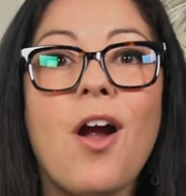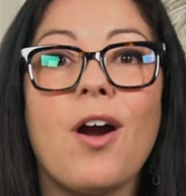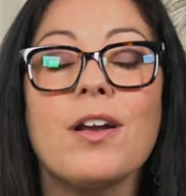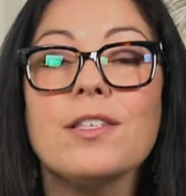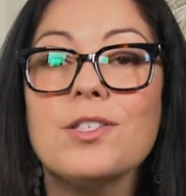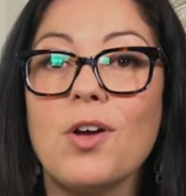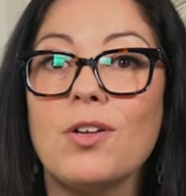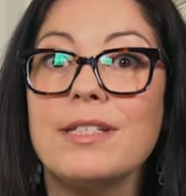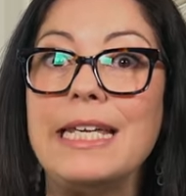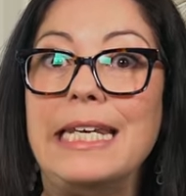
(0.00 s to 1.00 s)
are
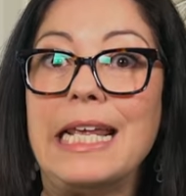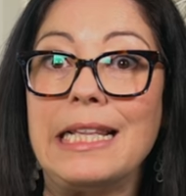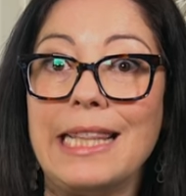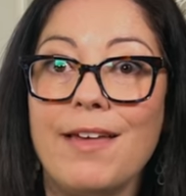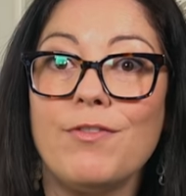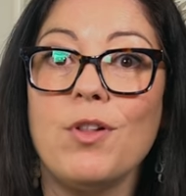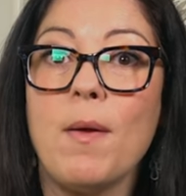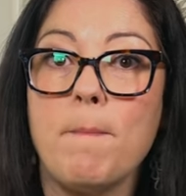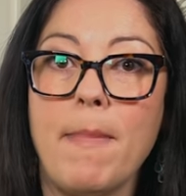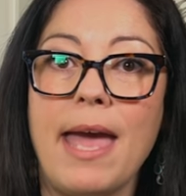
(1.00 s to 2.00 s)
installed in a
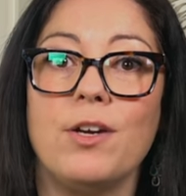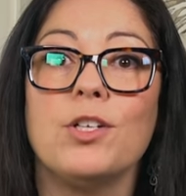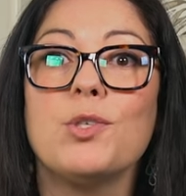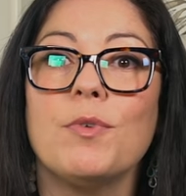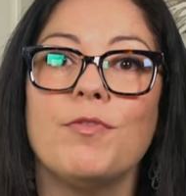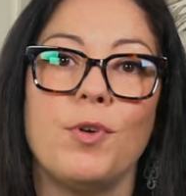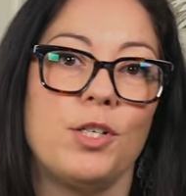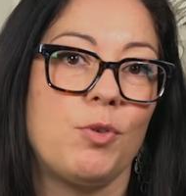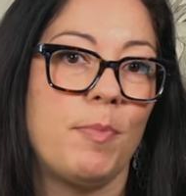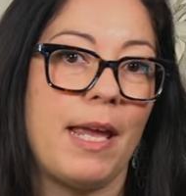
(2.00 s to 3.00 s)
level manner to
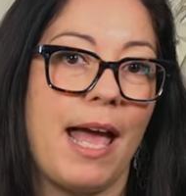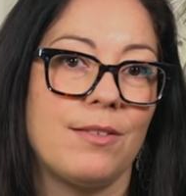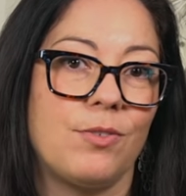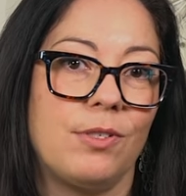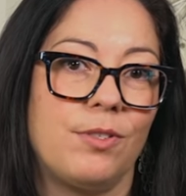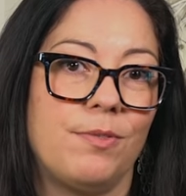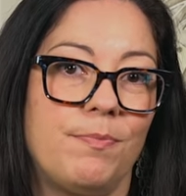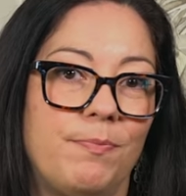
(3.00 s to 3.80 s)
avoid tripping hazards.